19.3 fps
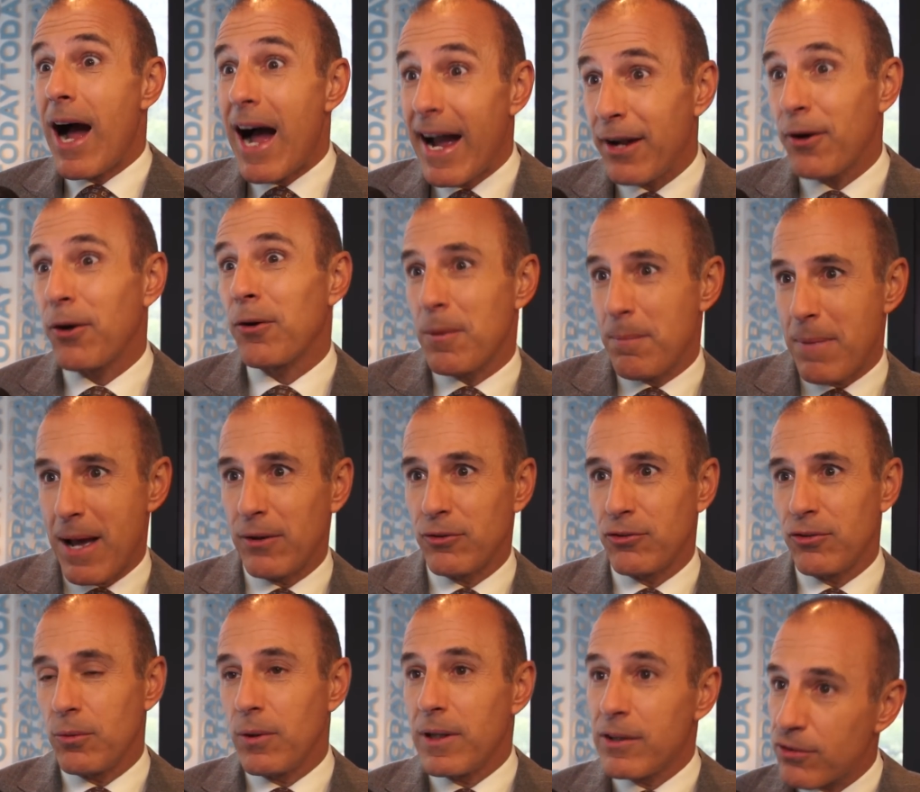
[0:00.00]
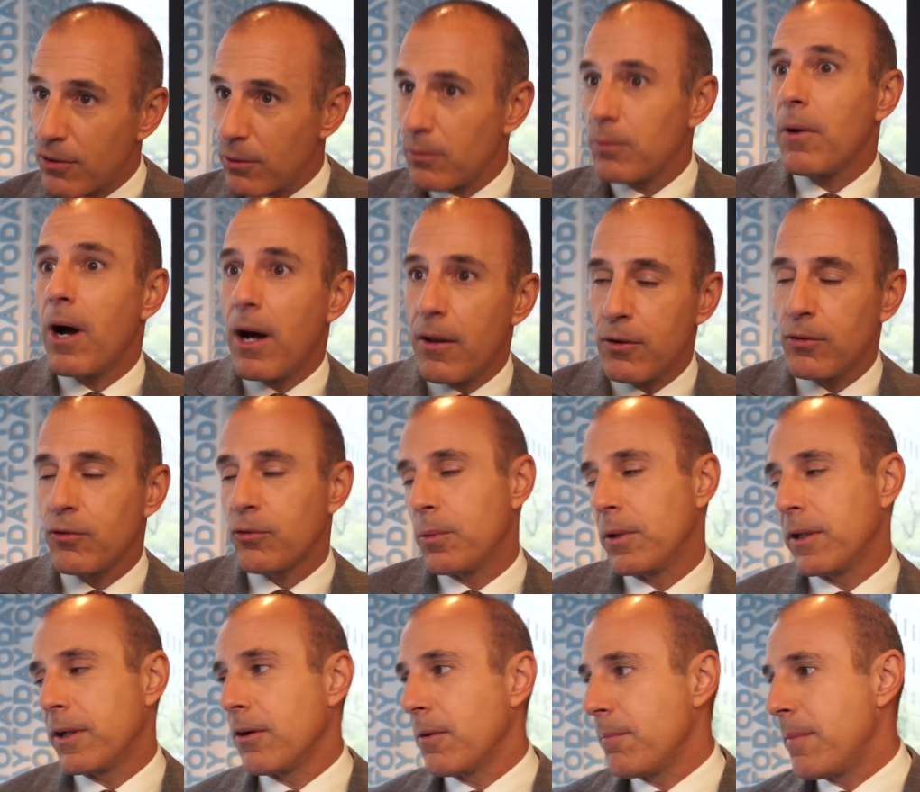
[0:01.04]
I heard about you, and so others
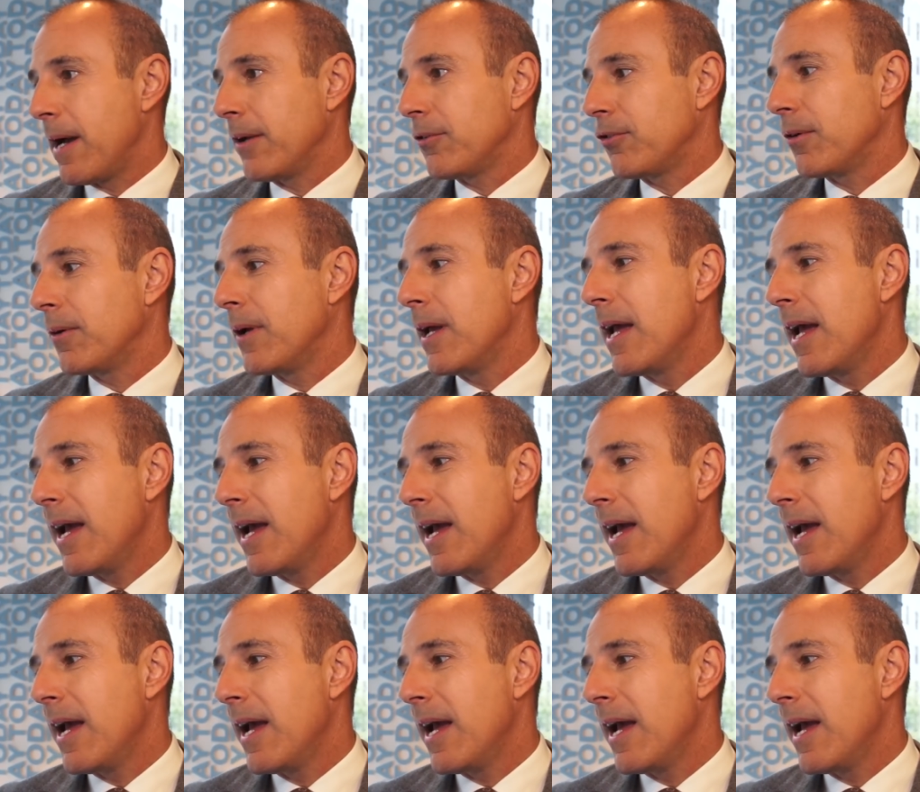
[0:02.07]
will hear about you.